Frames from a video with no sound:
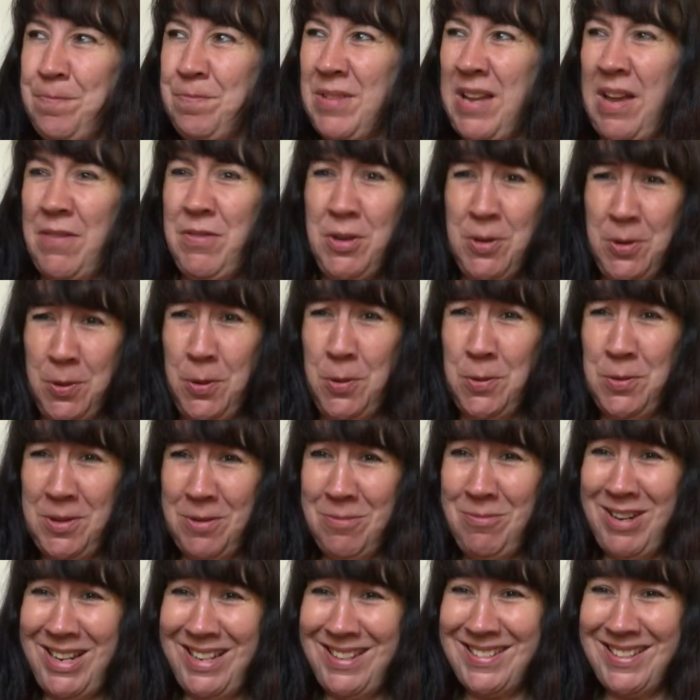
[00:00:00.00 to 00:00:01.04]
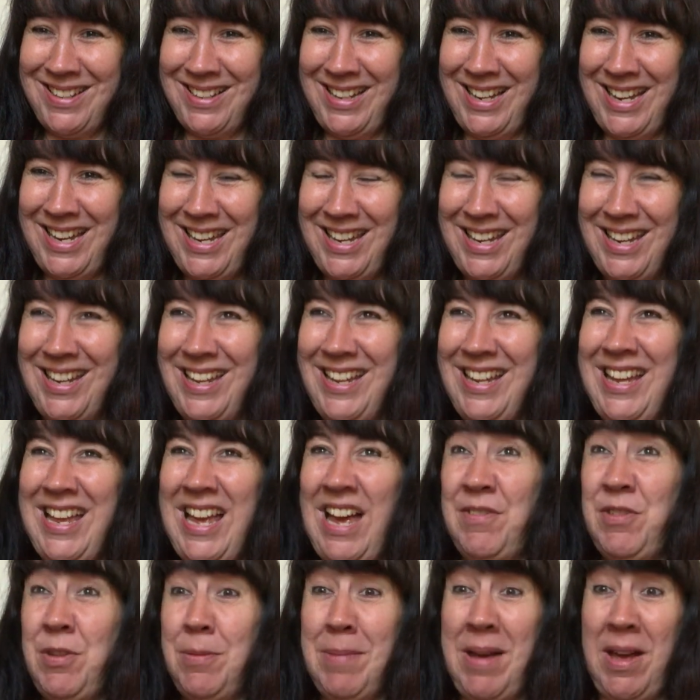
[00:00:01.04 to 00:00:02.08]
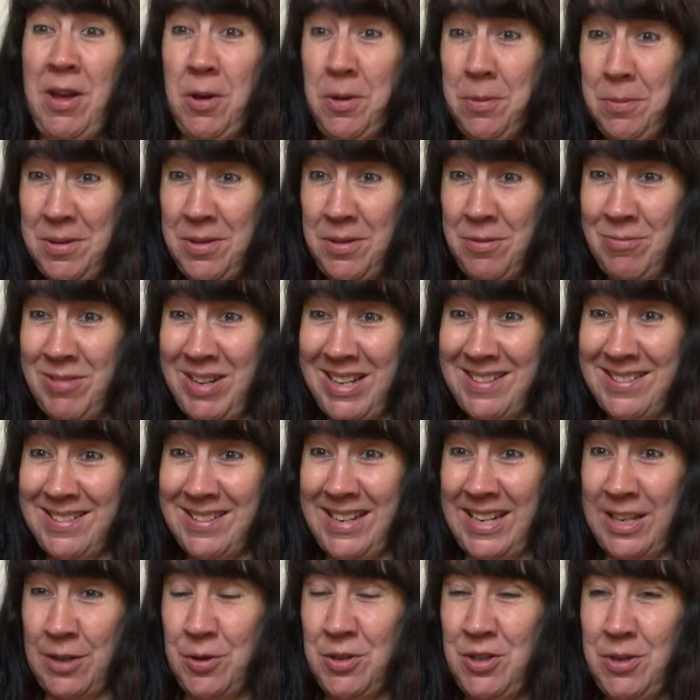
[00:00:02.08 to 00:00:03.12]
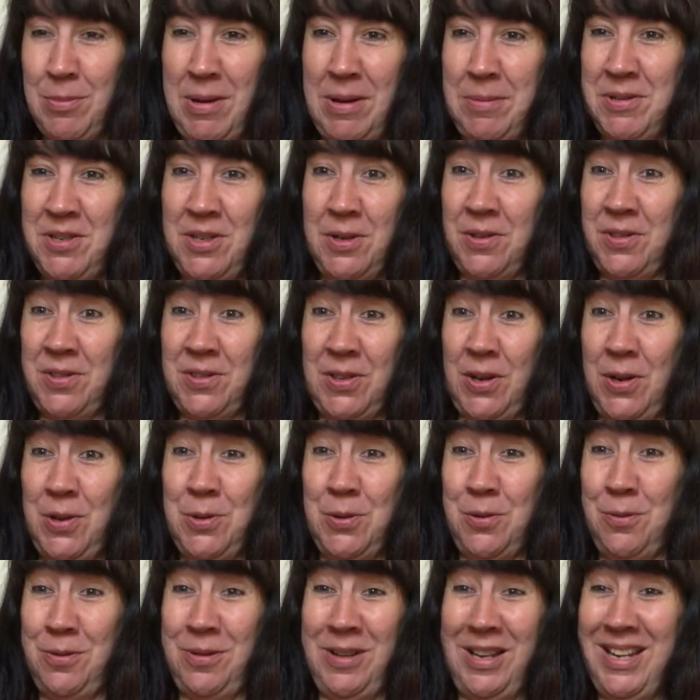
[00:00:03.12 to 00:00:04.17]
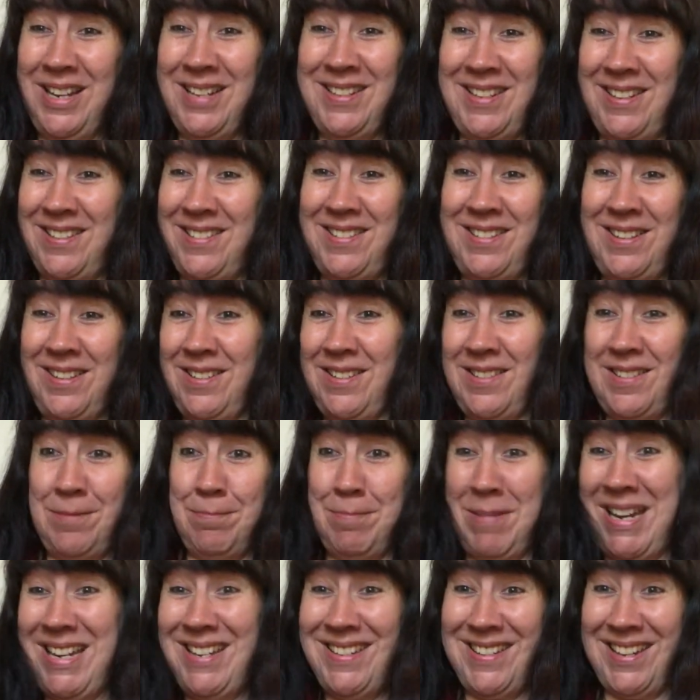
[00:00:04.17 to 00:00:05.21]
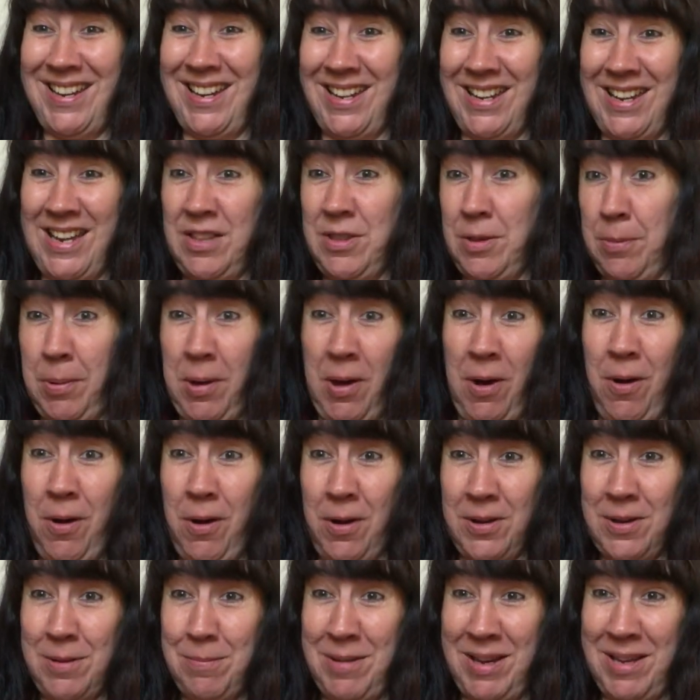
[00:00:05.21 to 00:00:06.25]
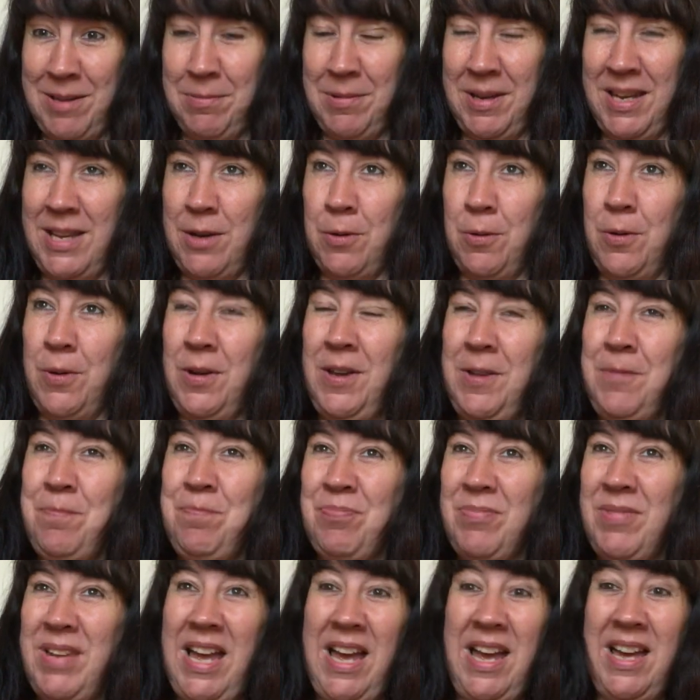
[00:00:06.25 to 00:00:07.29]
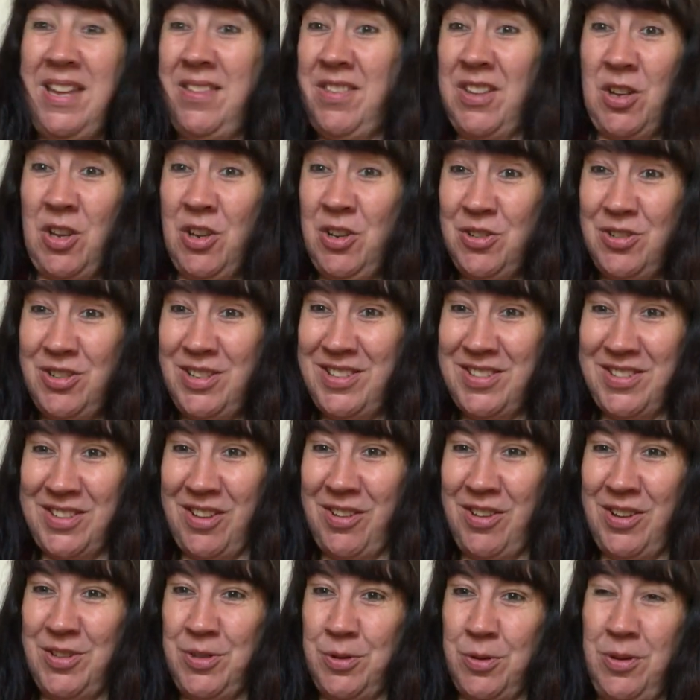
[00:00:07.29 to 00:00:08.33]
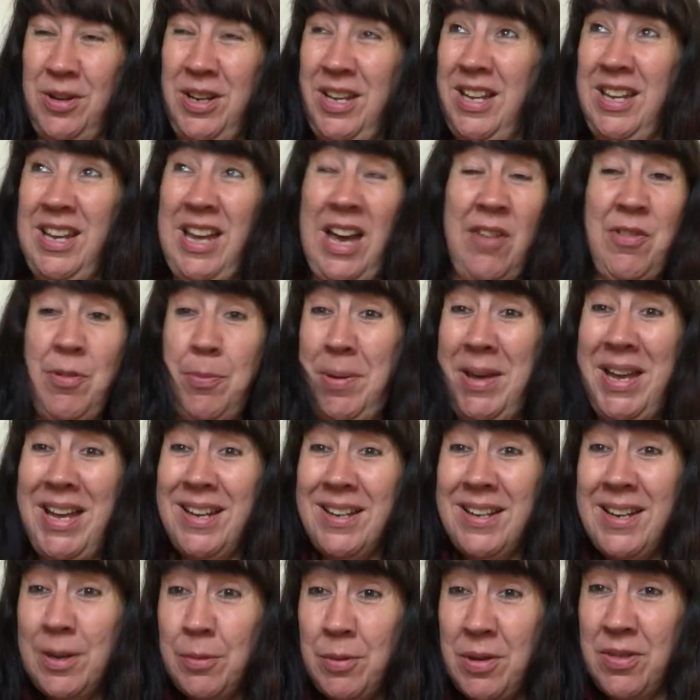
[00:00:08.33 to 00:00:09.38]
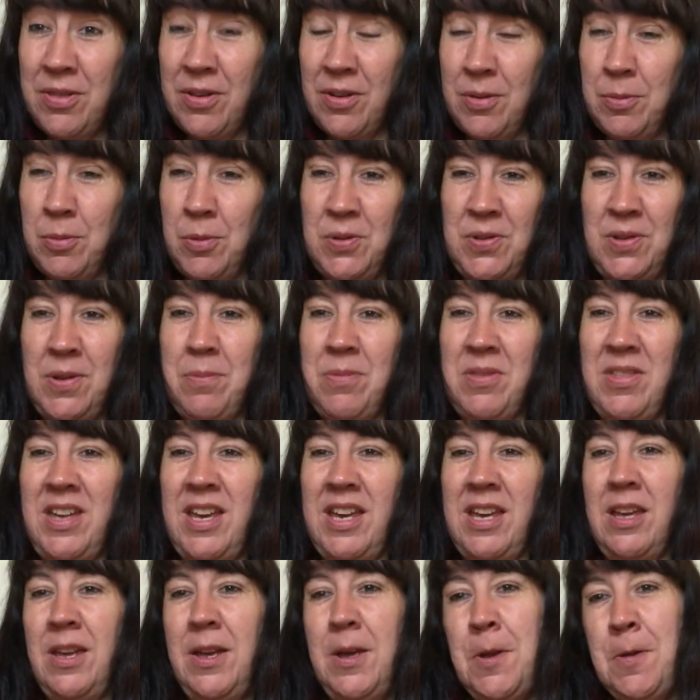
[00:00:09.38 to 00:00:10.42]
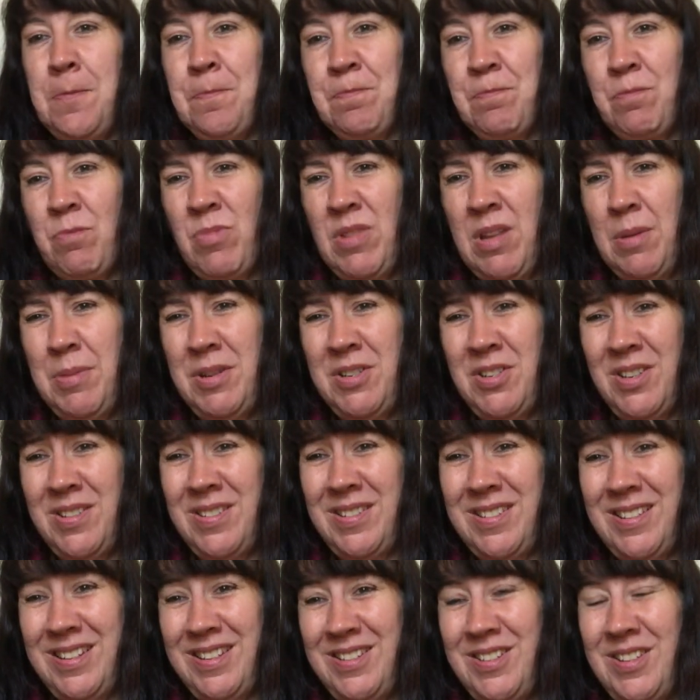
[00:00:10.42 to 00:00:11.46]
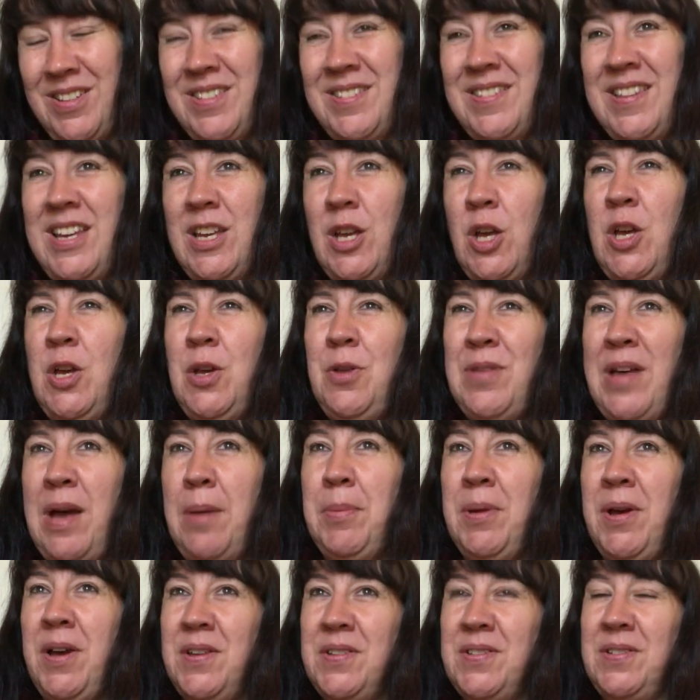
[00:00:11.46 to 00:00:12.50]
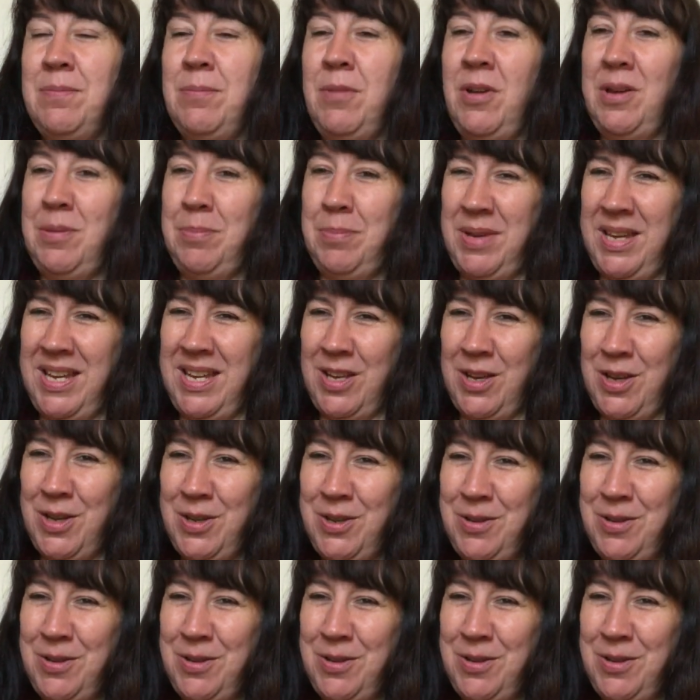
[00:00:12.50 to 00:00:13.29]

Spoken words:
Have you called them recently? Have you met up with them recently? Could you maybe do a social distance meeting in the park maybe, or in the countryside, or have a picnic with them or something? But just think who that person might be,